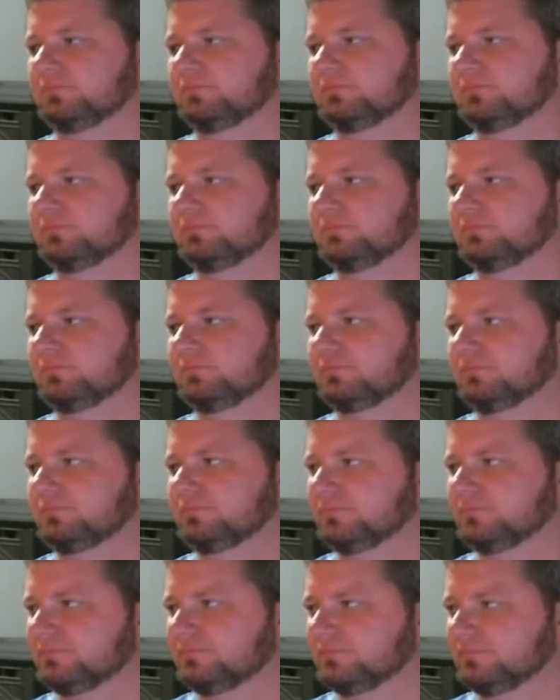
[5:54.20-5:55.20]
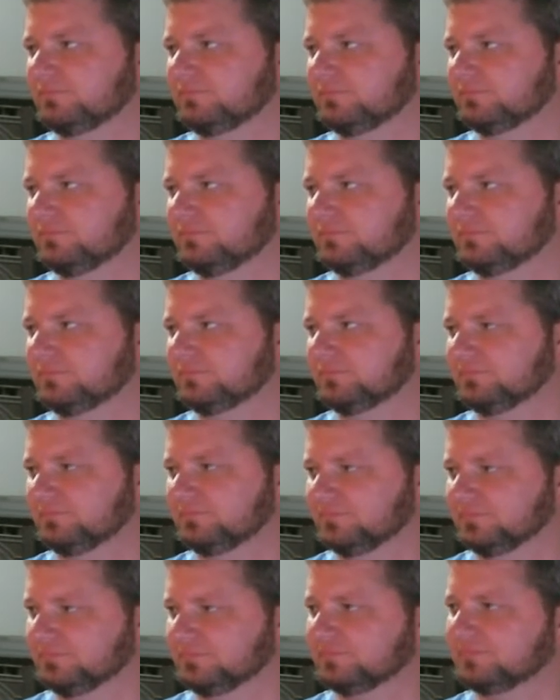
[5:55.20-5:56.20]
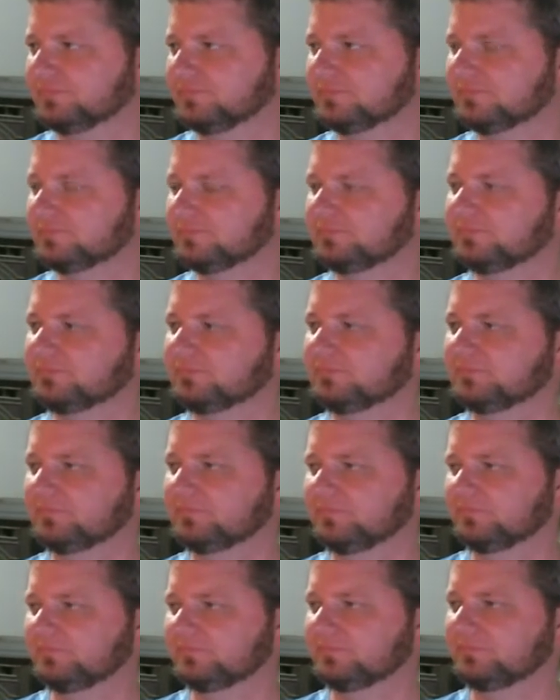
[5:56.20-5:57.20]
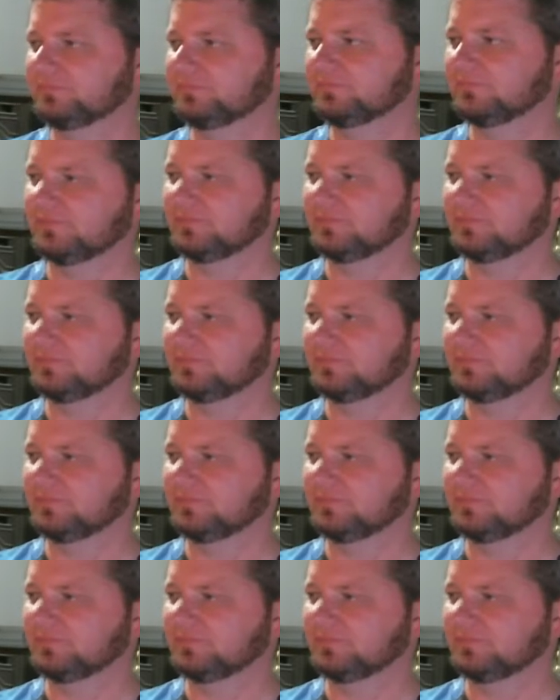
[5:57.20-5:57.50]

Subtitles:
This person isn't speaking.